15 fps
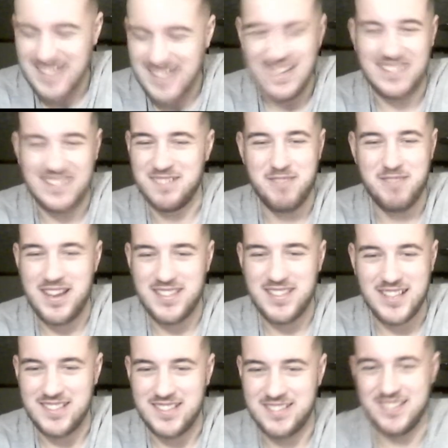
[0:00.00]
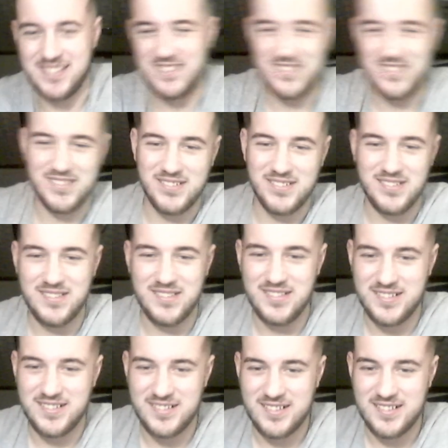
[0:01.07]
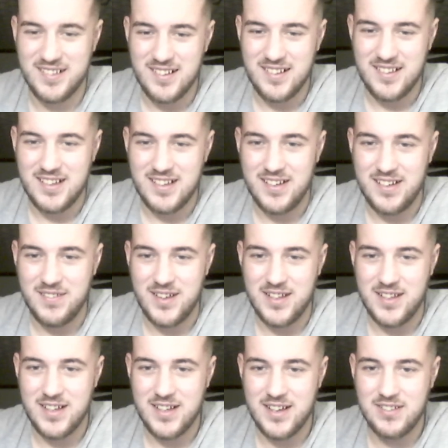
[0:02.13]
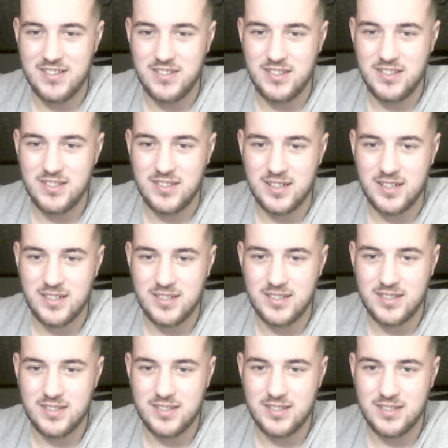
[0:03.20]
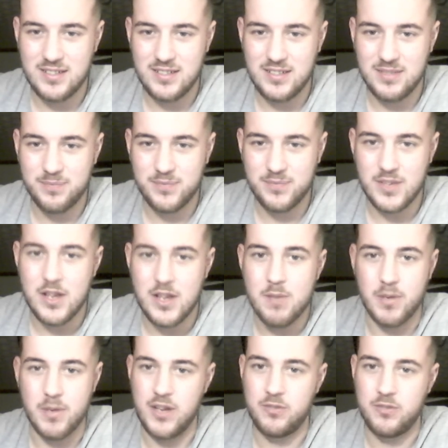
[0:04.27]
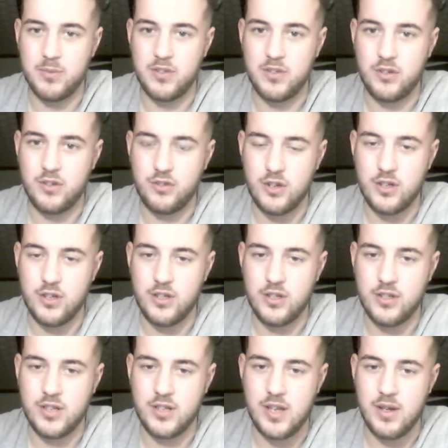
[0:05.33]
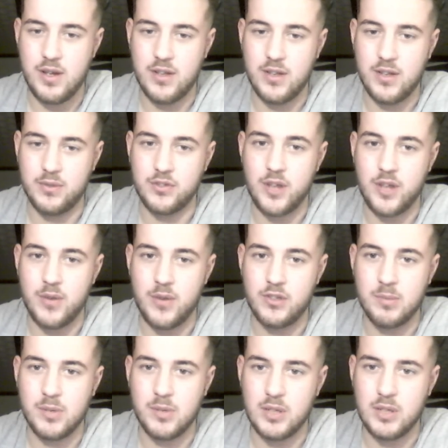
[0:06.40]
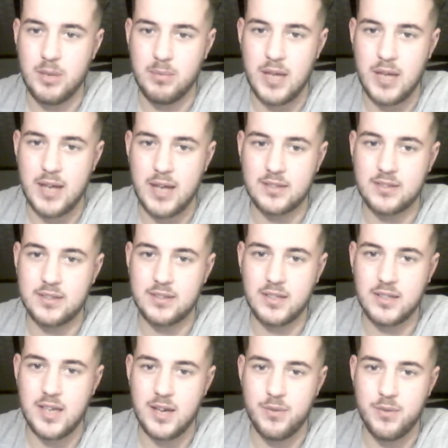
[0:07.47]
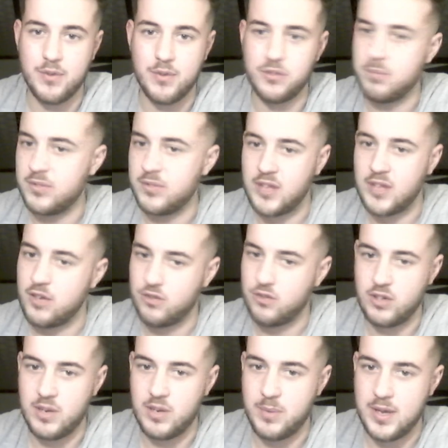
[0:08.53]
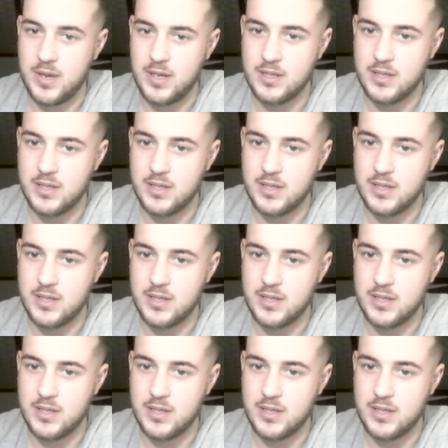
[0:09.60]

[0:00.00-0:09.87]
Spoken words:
didn't make sense at all. Anyway, knight g6. When this position, it was noticeable that black's king was potentially weak.